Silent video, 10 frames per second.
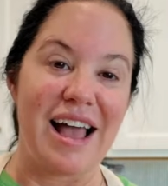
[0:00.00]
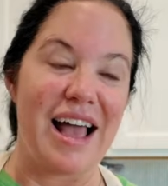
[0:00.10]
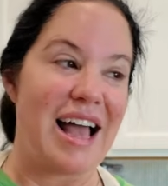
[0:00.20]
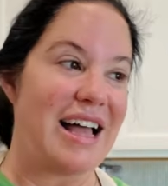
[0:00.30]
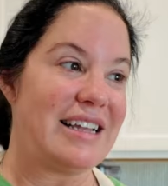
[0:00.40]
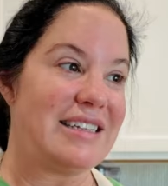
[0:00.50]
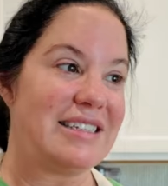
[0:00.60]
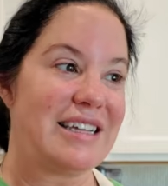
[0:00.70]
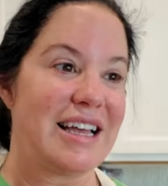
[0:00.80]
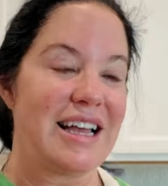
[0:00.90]

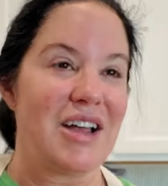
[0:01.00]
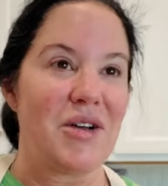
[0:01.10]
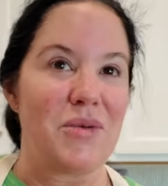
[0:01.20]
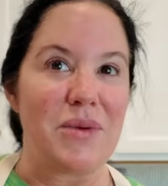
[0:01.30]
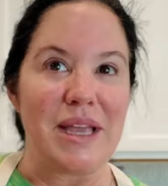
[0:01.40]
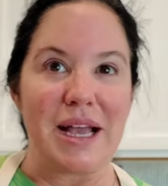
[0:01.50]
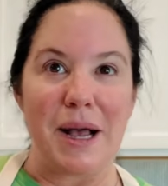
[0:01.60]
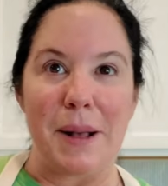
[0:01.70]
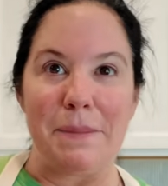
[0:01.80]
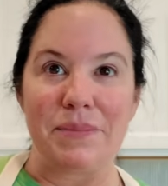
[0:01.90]
And
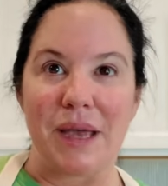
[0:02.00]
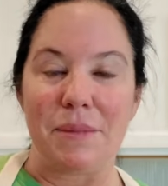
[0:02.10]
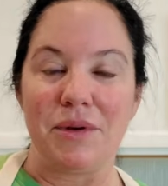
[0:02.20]
I